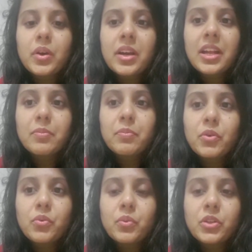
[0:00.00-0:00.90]
help
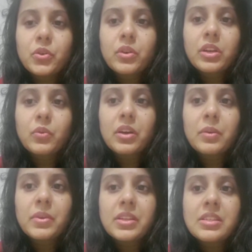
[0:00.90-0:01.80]
you with your
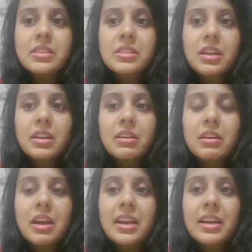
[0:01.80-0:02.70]
requirements
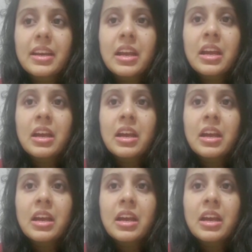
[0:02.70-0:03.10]
and